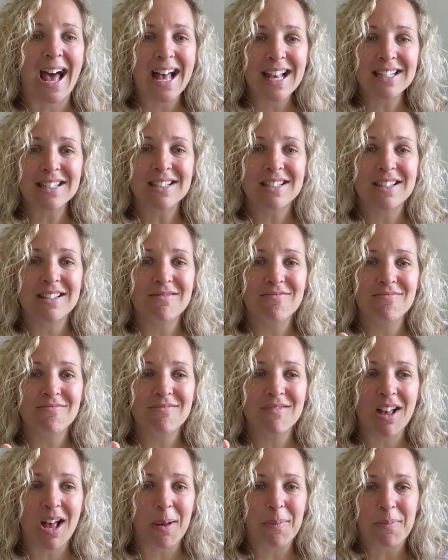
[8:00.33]
as
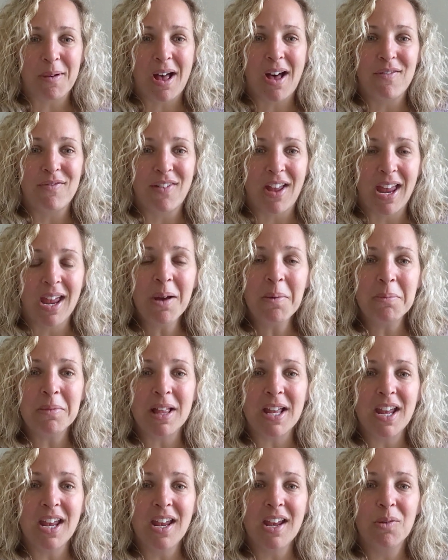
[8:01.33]
a
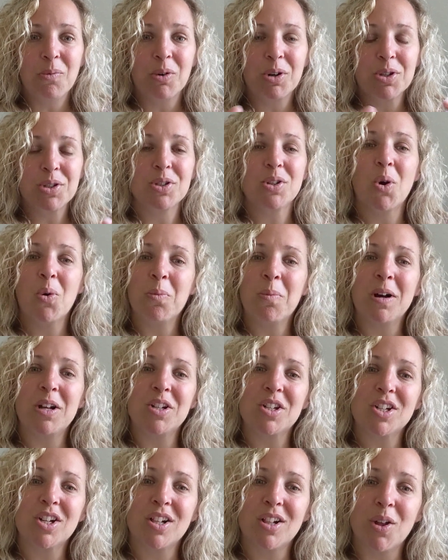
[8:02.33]
family. We're so
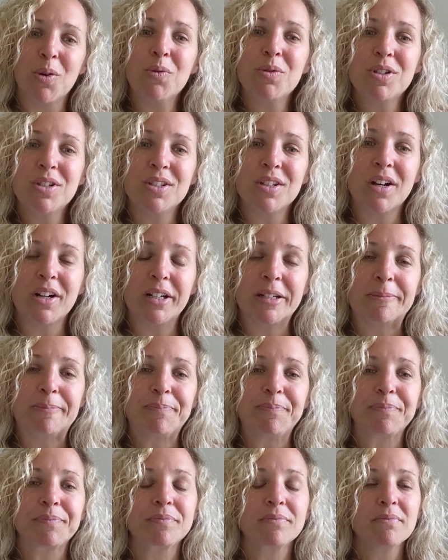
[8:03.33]
much closer.
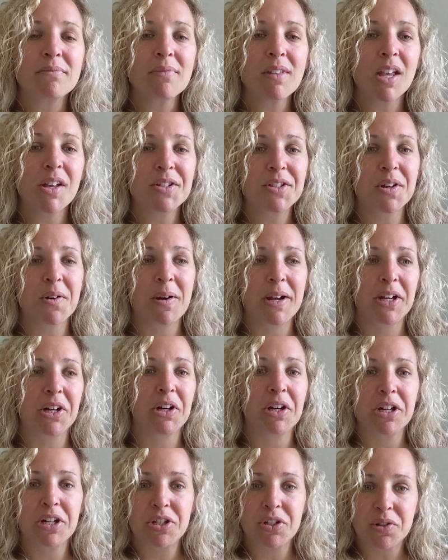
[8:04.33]
So I
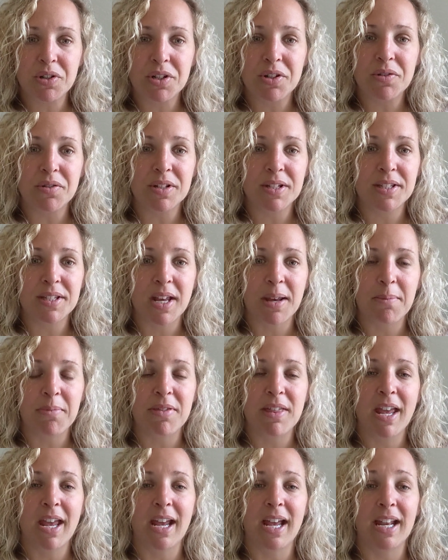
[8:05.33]
encourage you to do the same
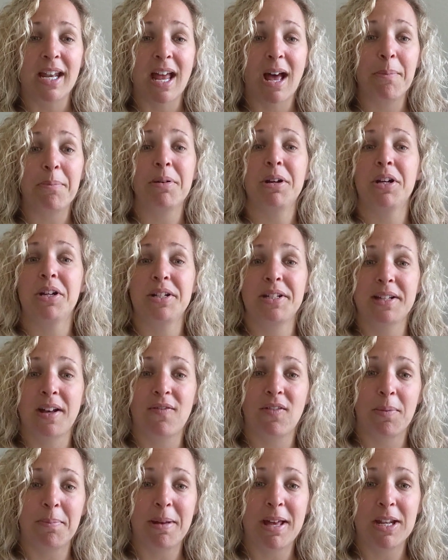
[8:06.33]
thing and not put
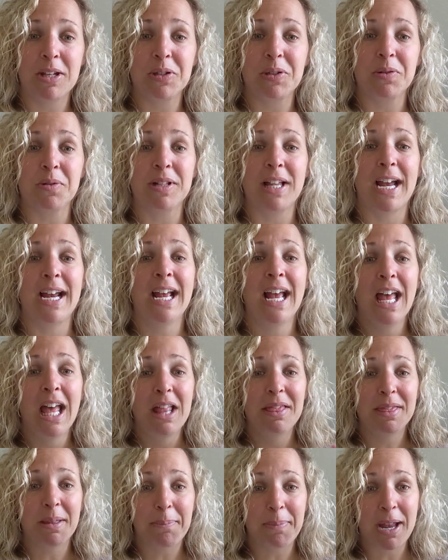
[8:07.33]
yourself on pedestal like
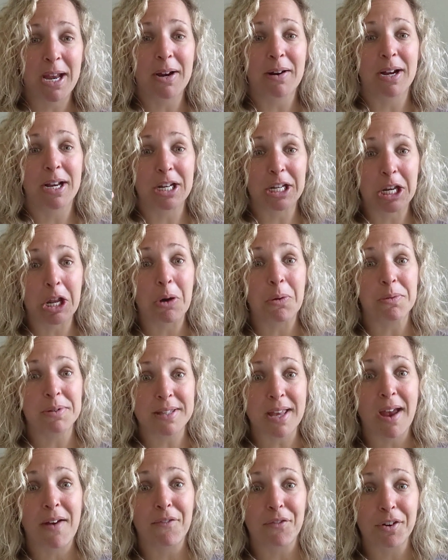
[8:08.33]
the parent
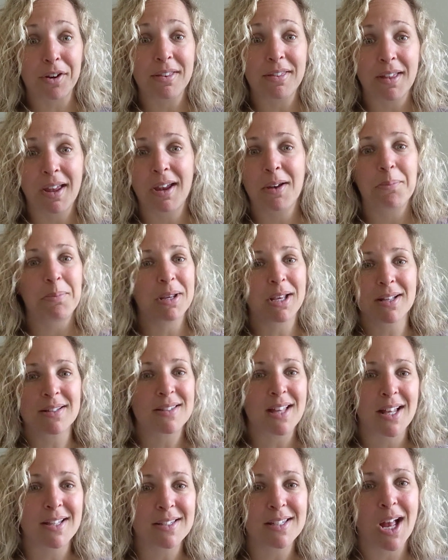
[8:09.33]
knows everything, because
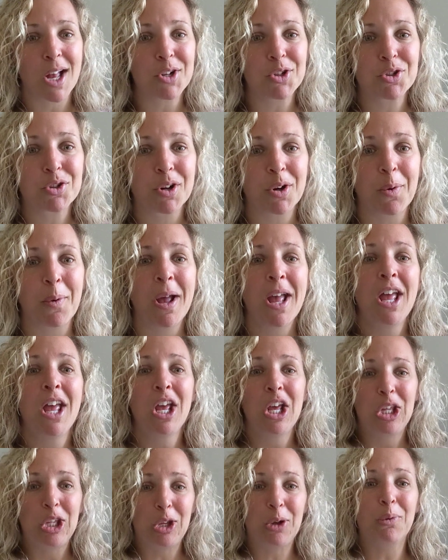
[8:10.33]
that's not true.
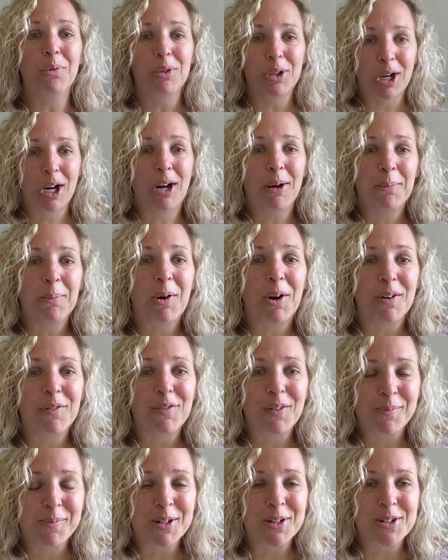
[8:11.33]
You learn more
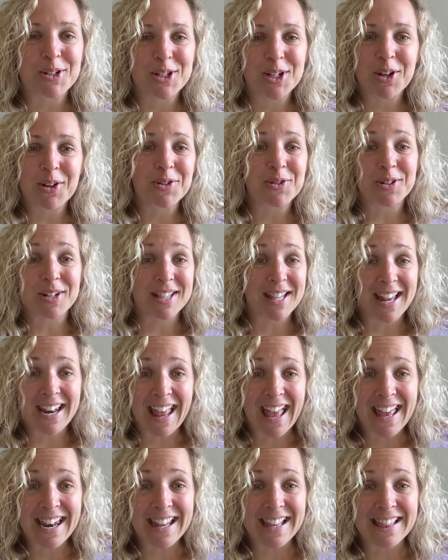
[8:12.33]
from your children than
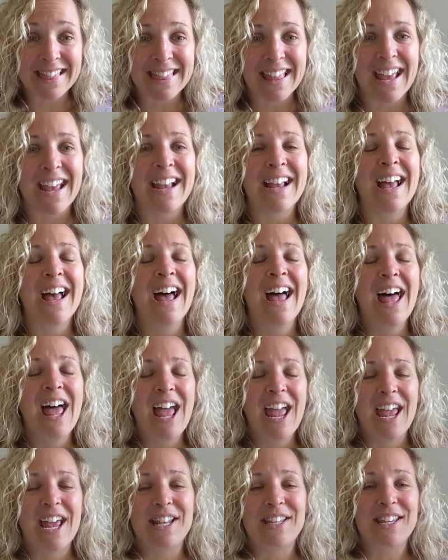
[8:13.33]
anything.
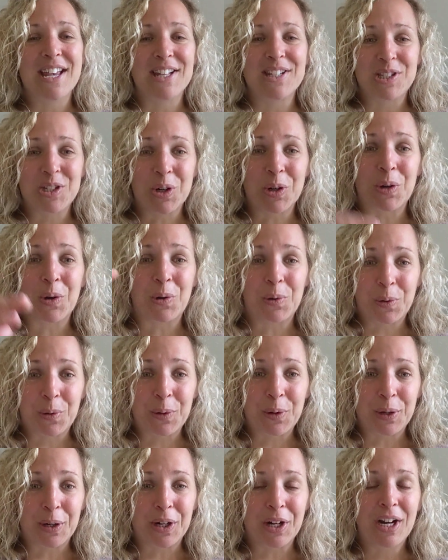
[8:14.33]
And yes, you're
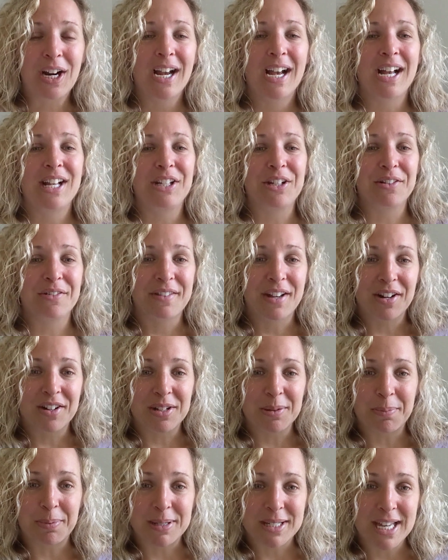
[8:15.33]
older and you're there
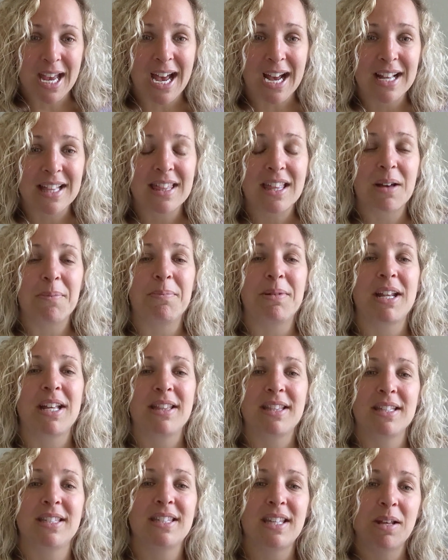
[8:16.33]
to protect them, but
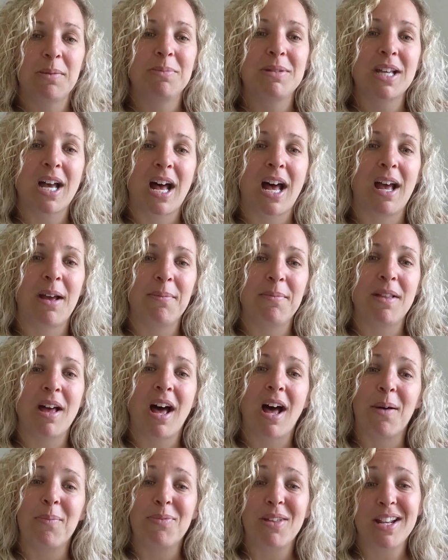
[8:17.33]
at the same time,
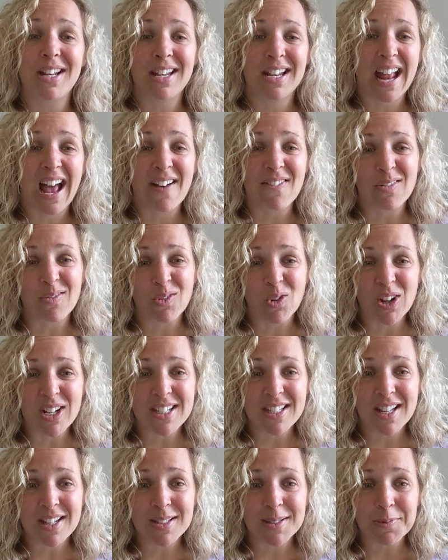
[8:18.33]
they need to have a
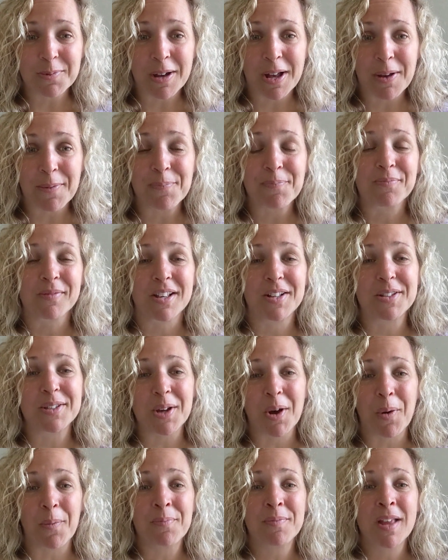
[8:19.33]
voice as well.
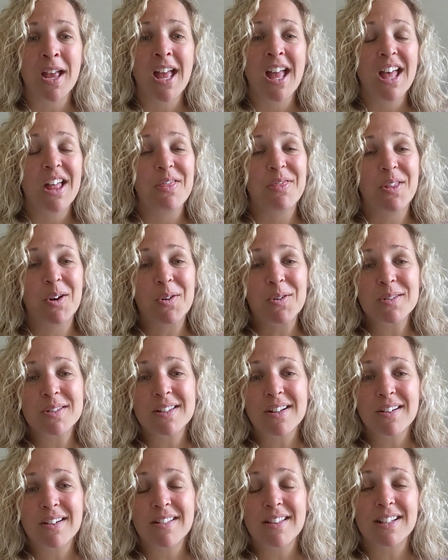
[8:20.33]
So
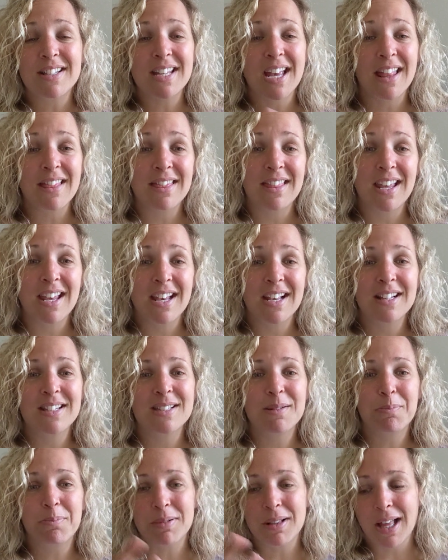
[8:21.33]
those are the 10
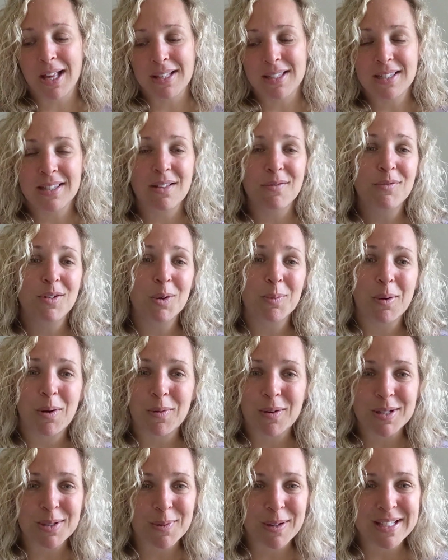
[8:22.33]
things plus the few
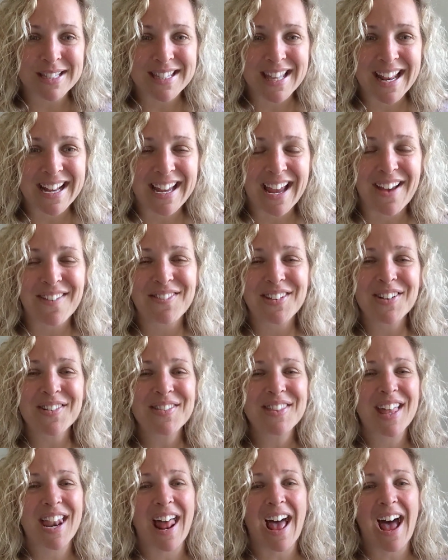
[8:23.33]
bonus ones that I gave you
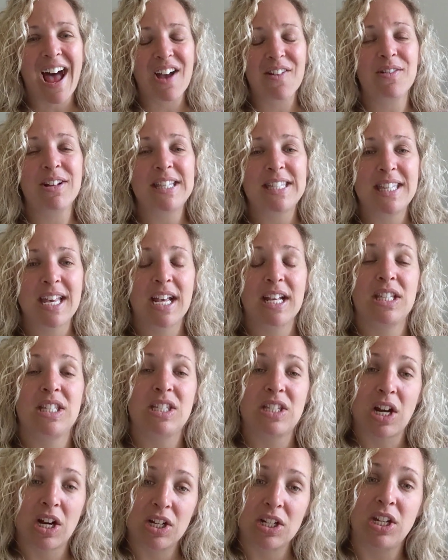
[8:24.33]
that I would say
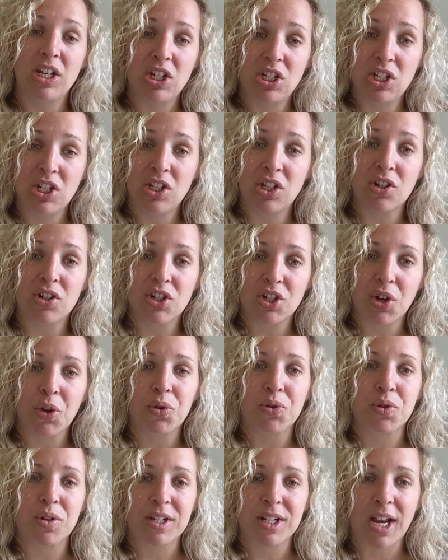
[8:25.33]
start teaching your
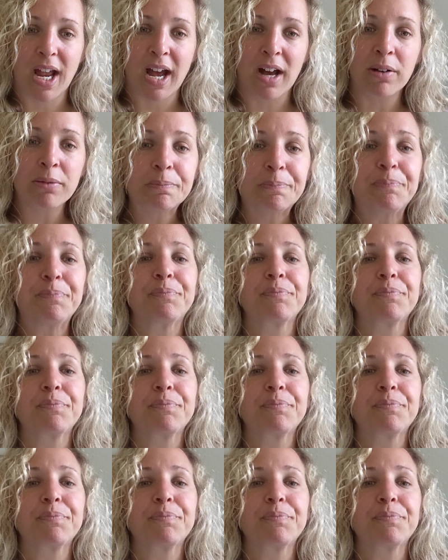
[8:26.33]
children now.